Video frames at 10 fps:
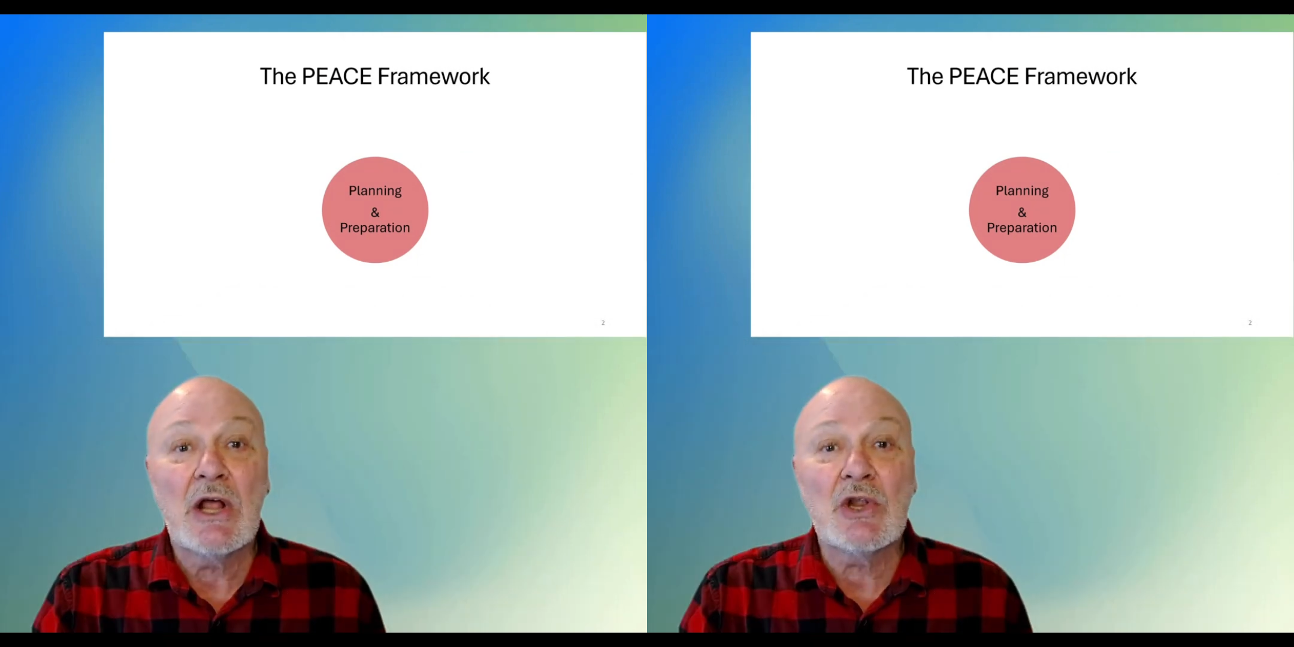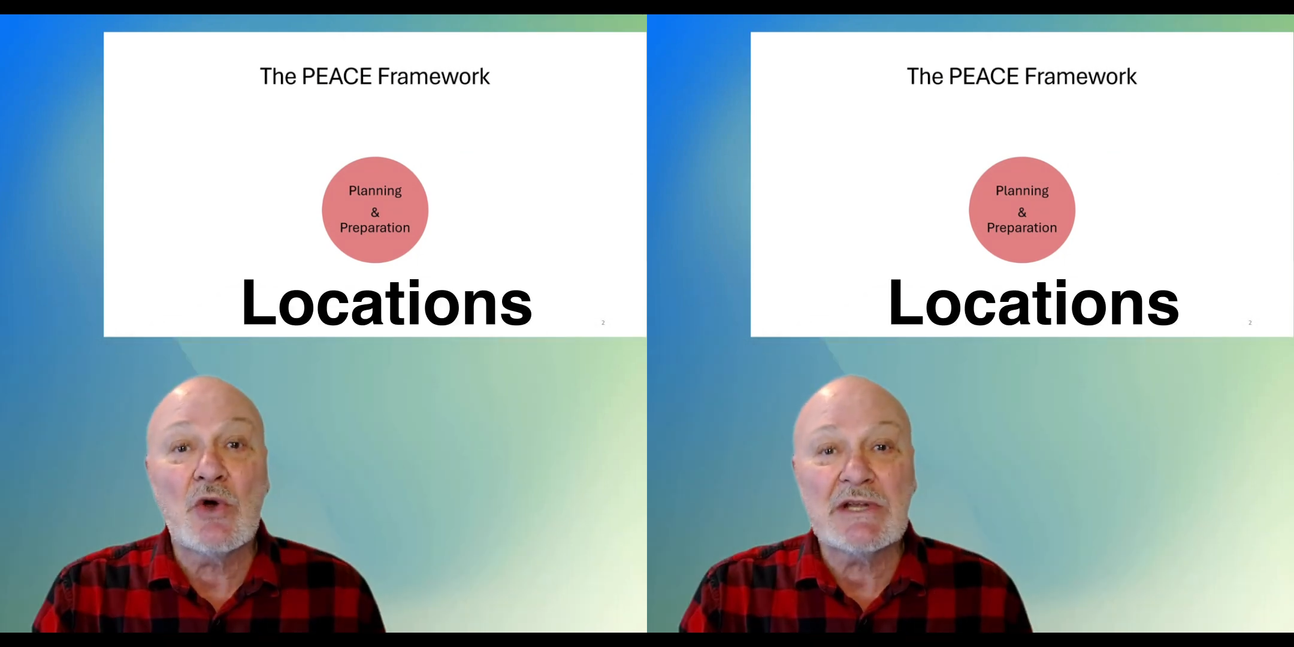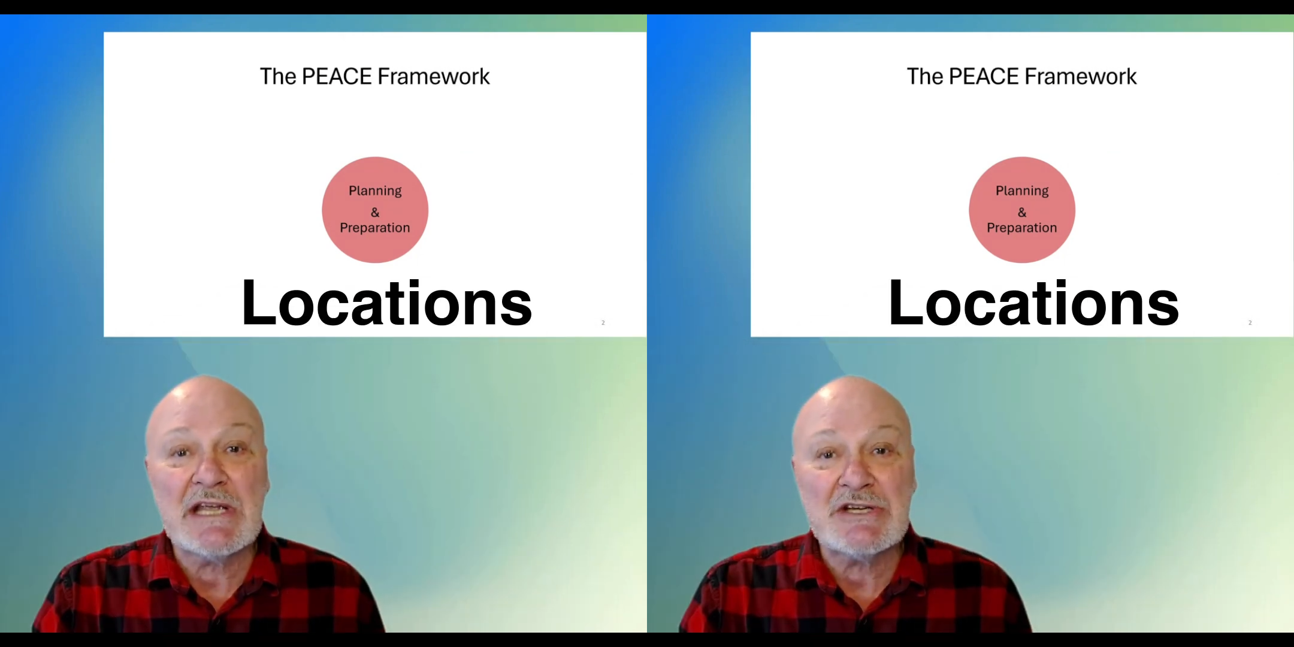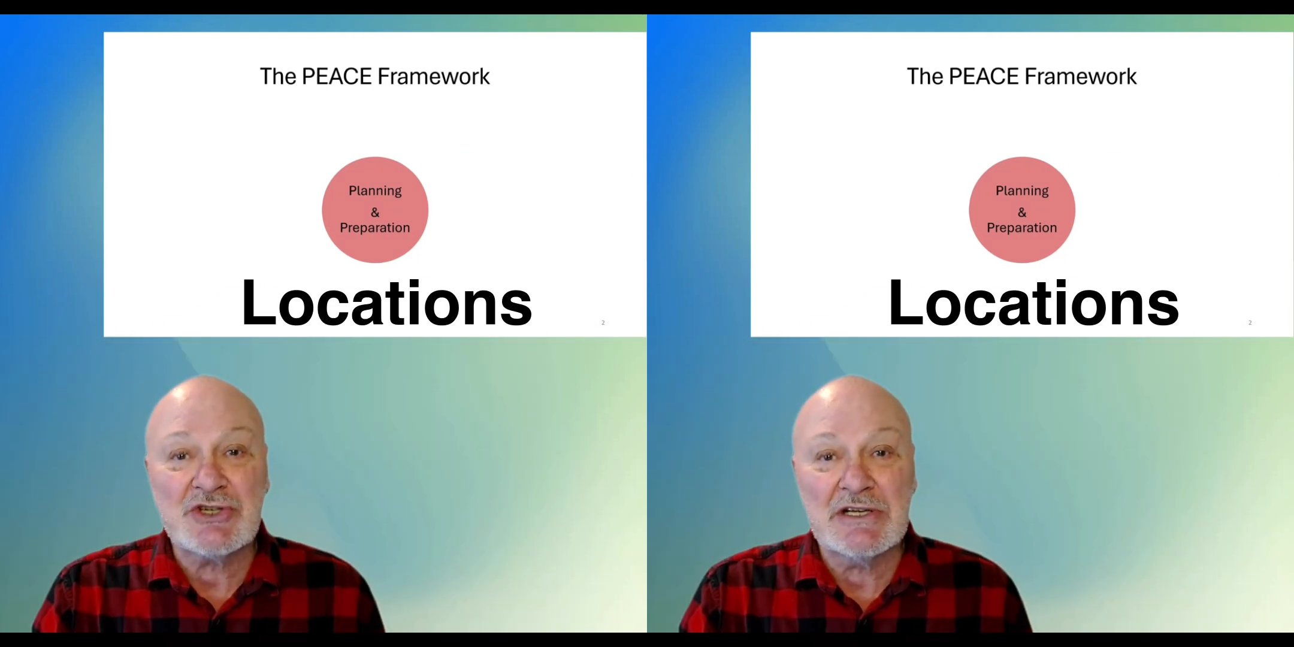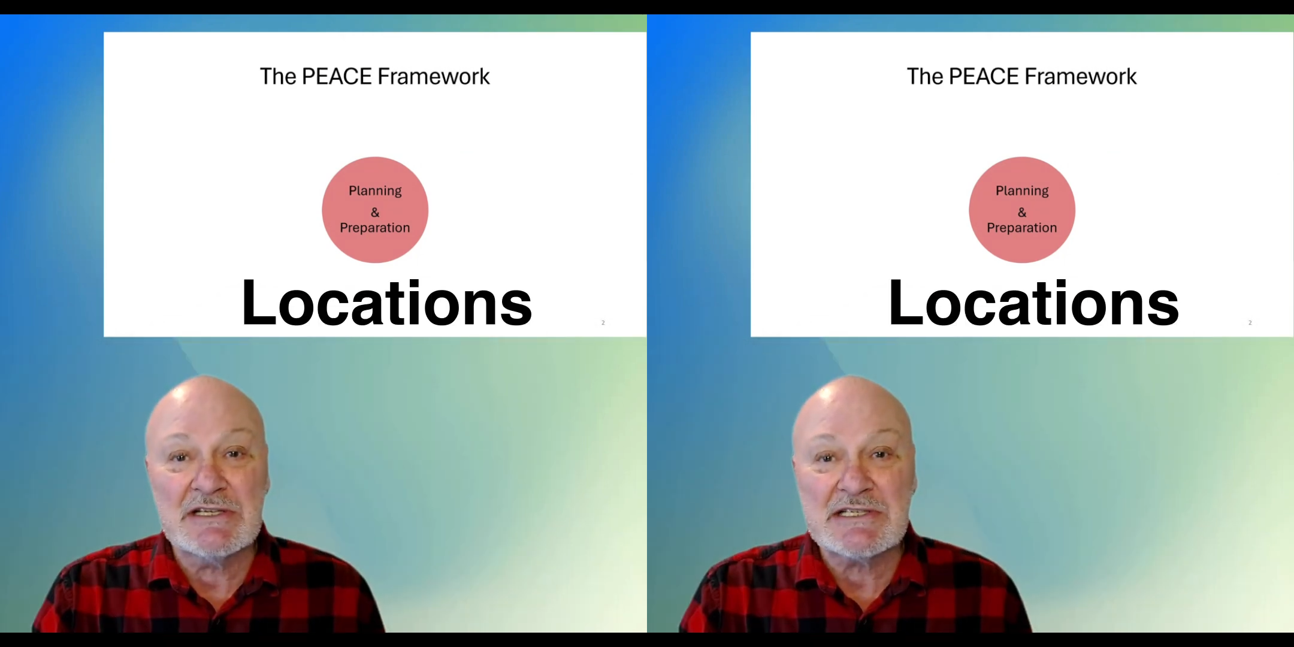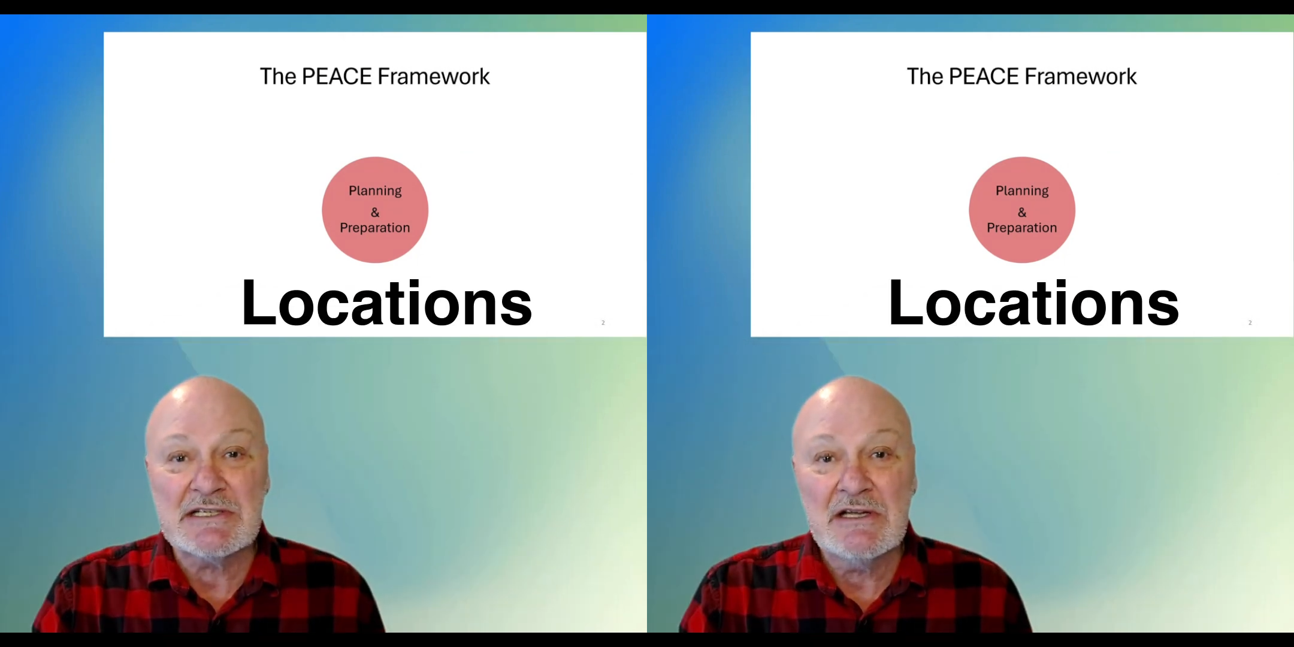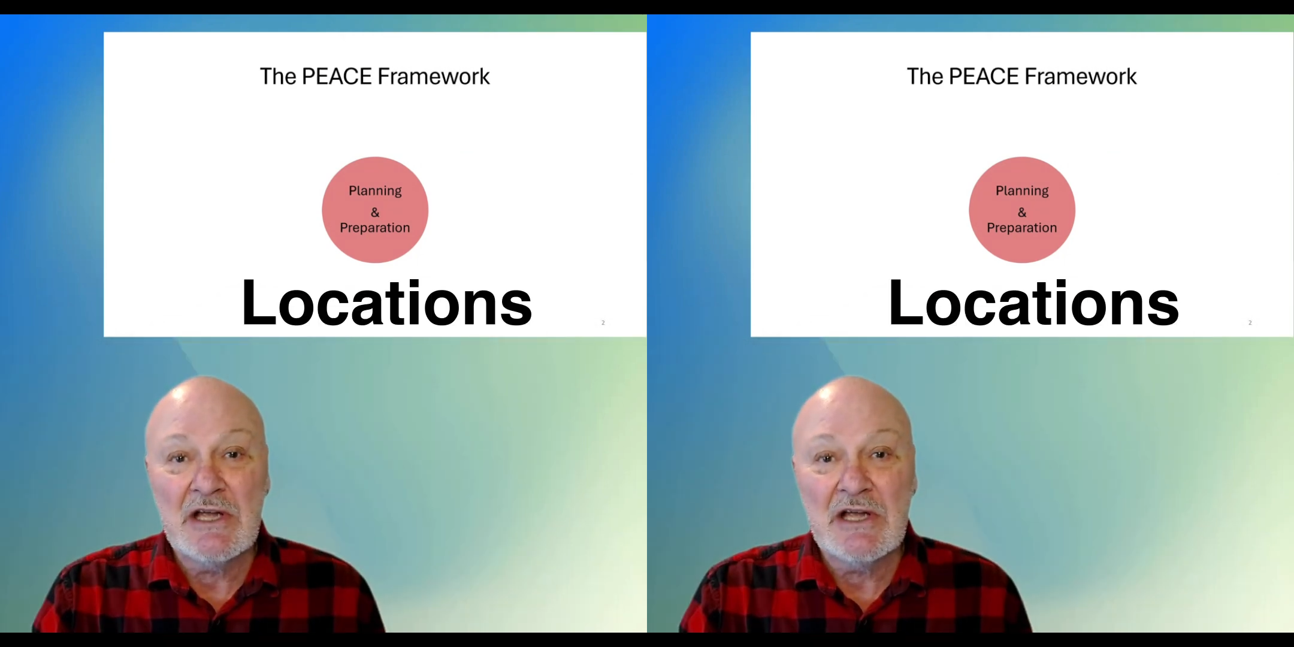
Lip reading: Locations,